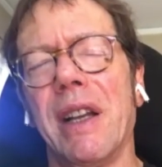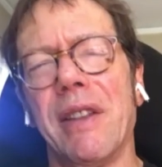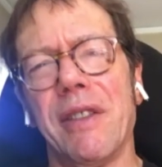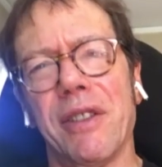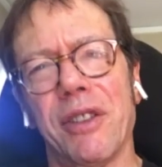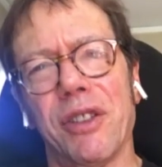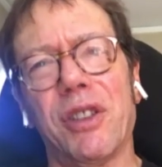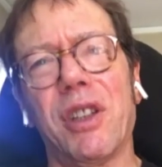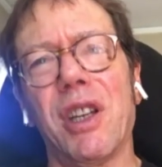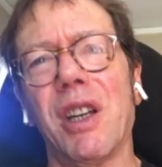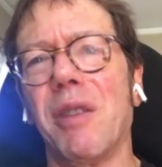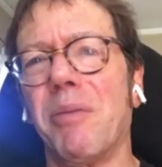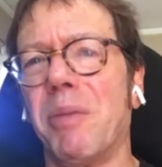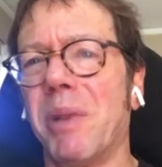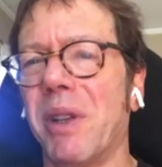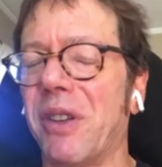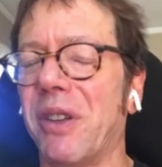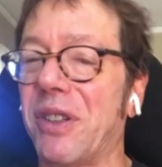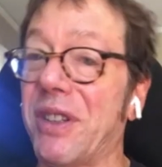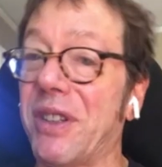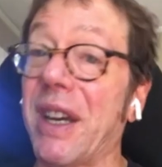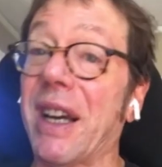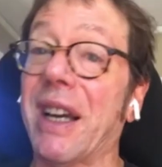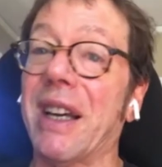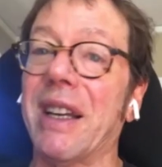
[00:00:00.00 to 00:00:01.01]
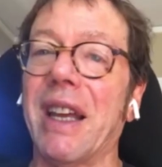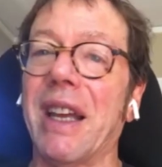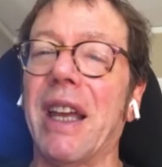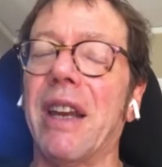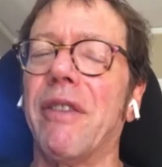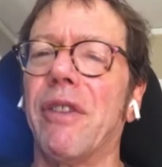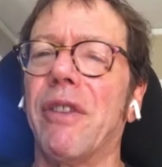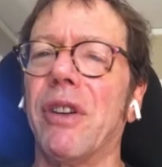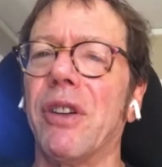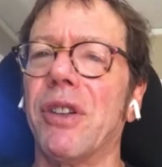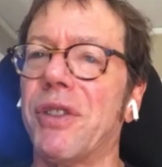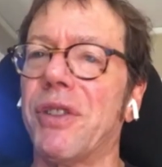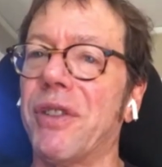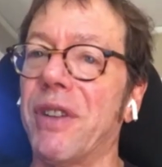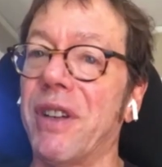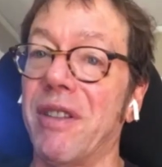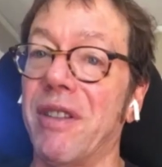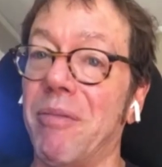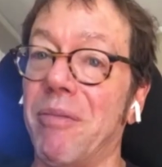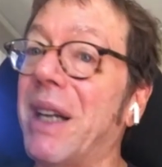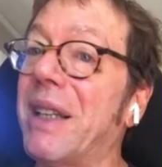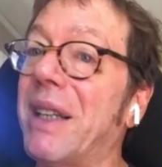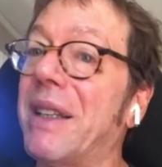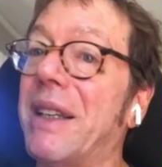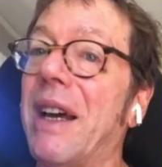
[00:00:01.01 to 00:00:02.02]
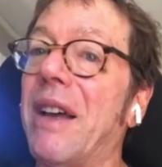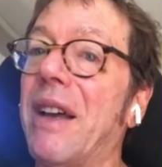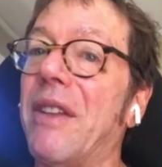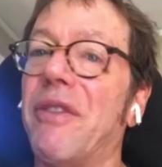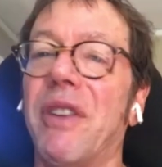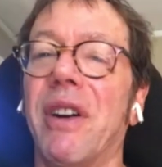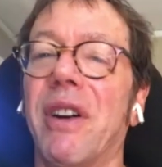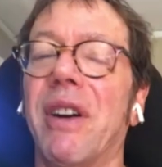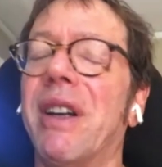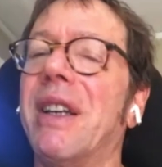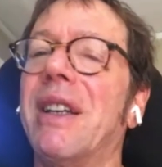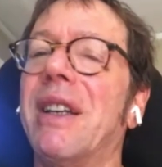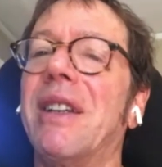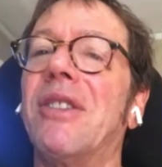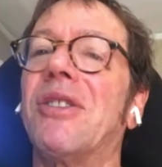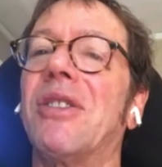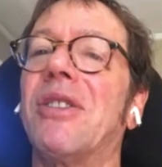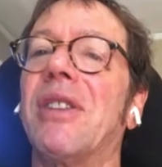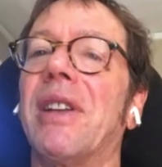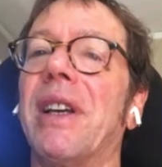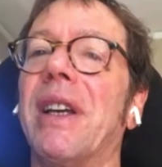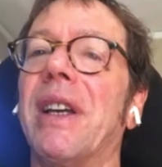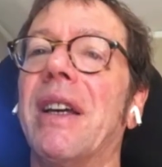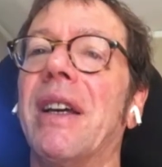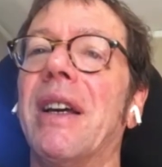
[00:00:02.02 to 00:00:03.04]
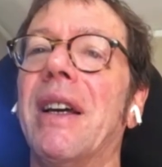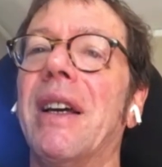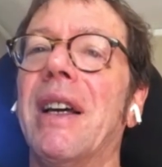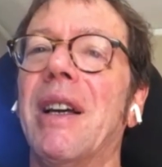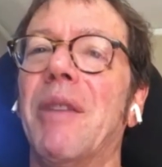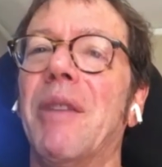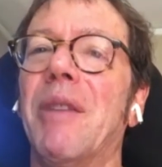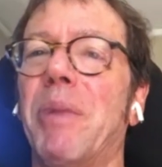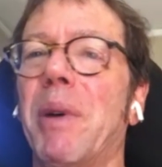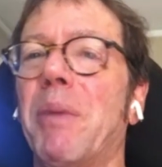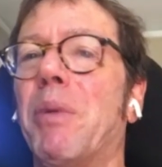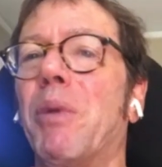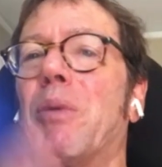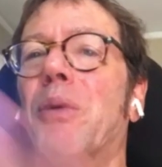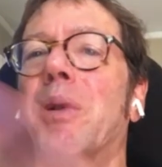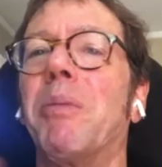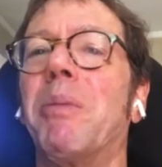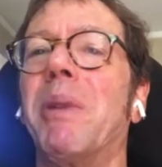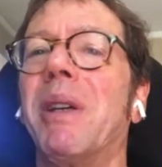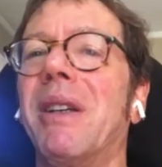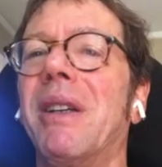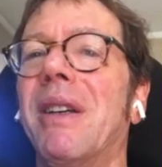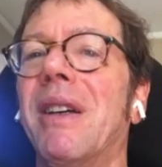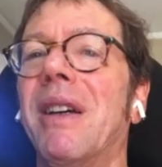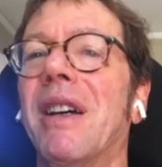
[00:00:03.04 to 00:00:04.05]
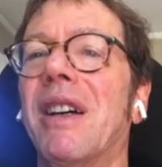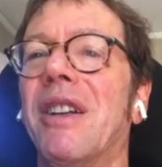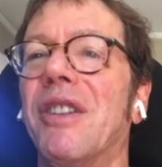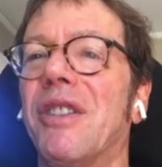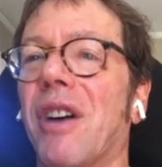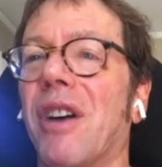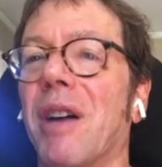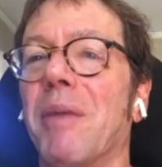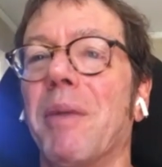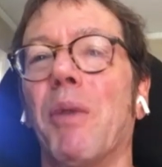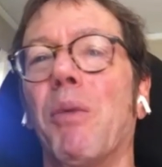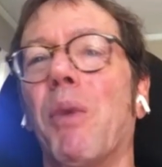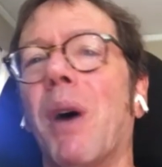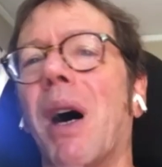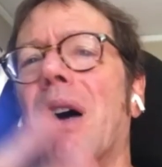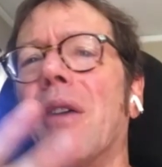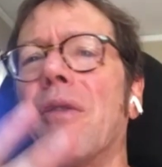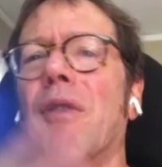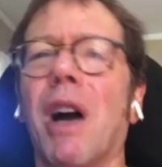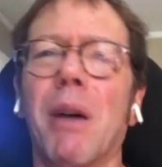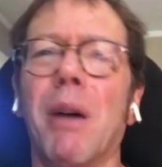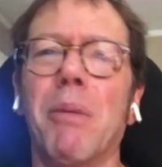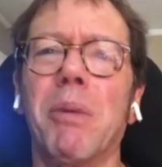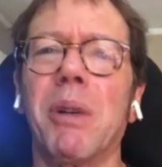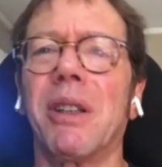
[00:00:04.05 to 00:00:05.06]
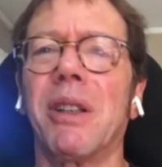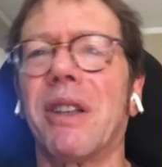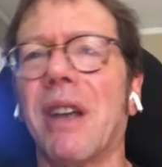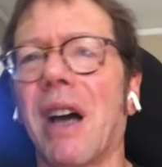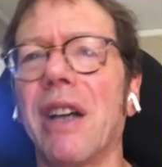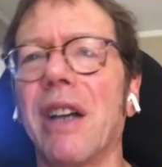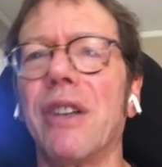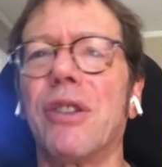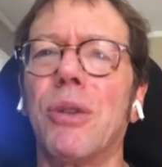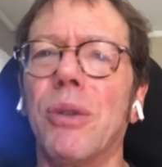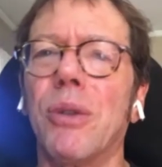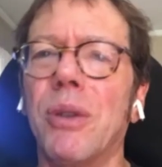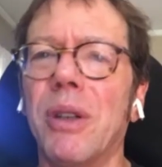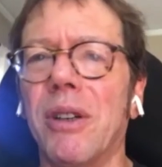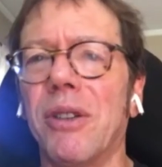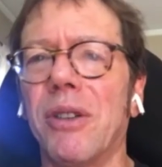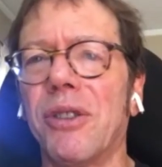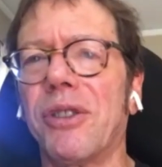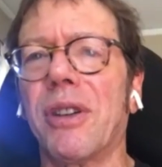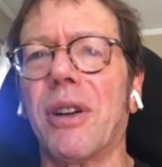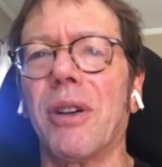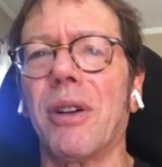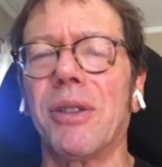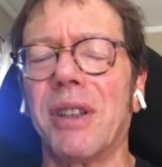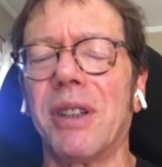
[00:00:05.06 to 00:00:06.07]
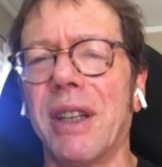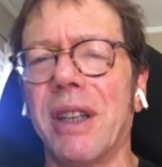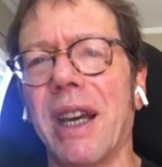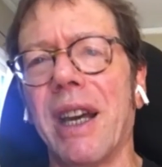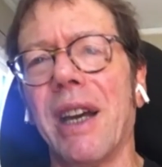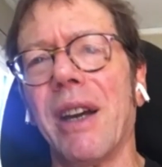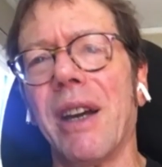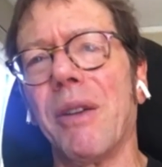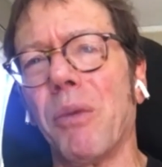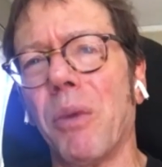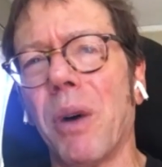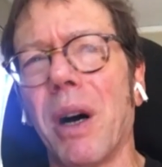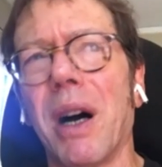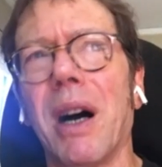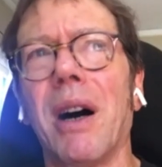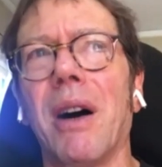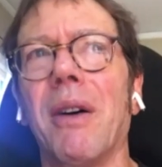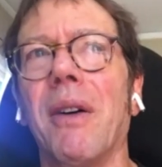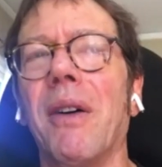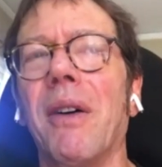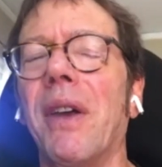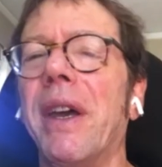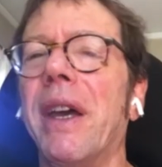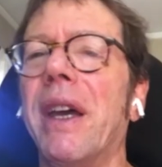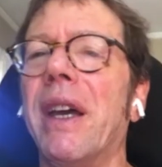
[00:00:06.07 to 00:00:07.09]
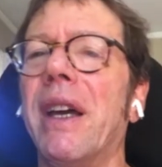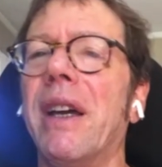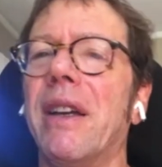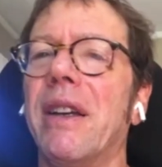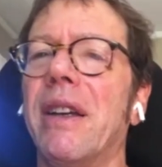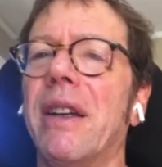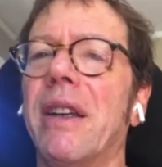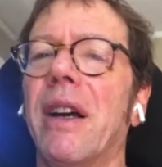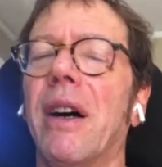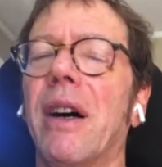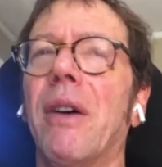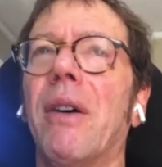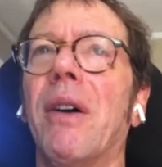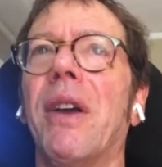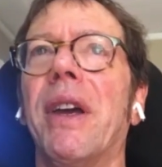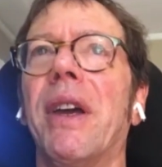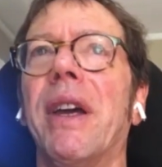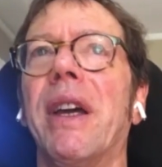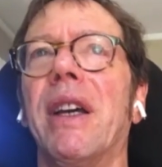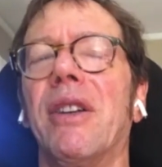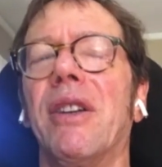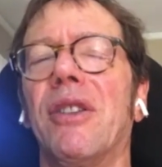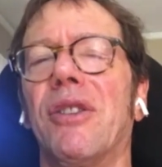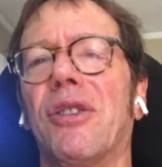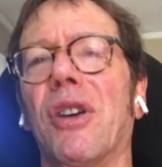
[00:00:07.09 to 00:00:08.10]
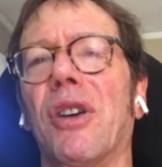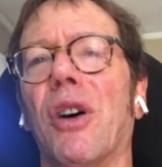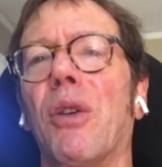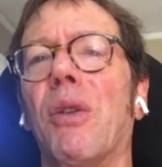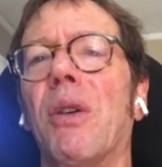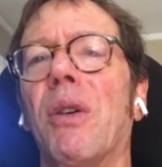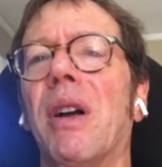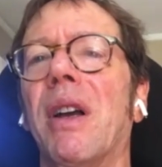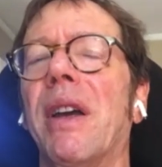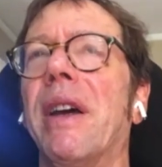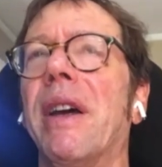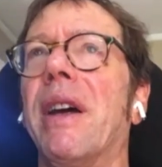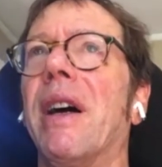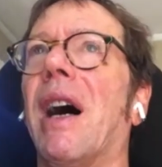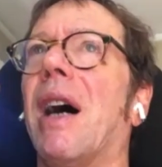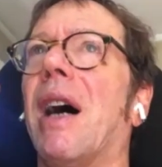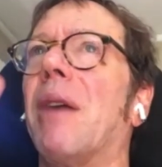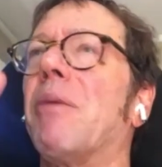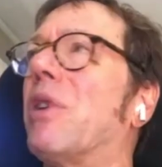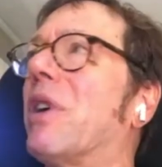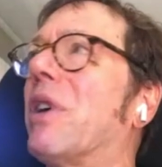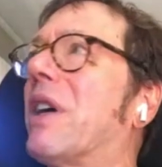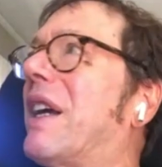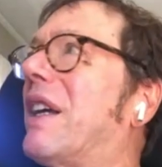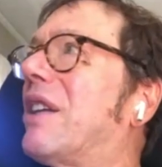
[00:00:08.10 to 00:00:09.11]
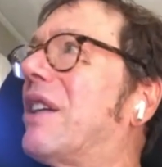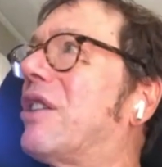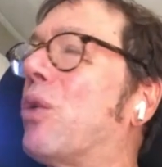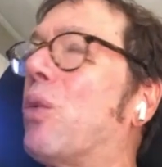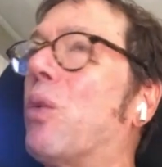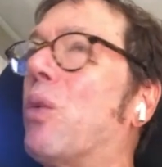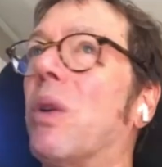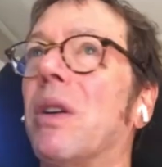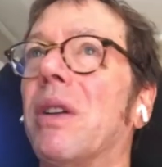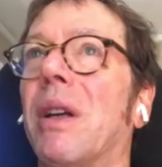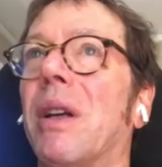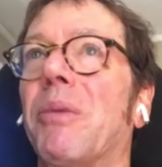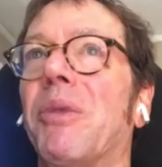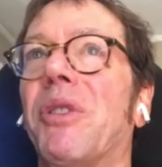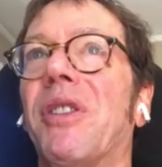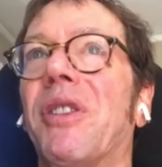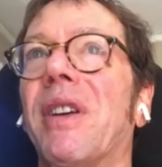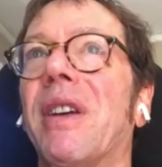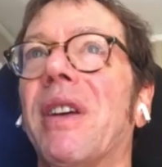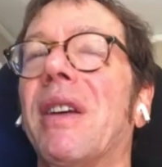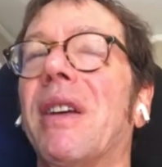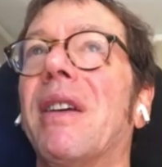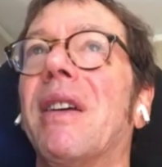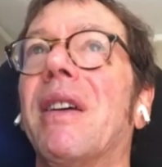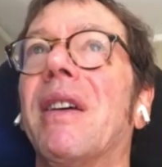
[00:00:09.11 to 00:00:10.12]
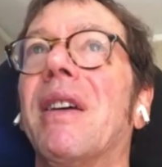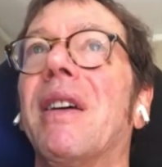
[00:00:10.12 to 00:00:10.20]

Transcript: this could have been the 2nd anniversary of my death very easily. People would be talking about, wow, Robert died 2 years ago today. Wow. You know, so I'm looking at the world and I'm seeing,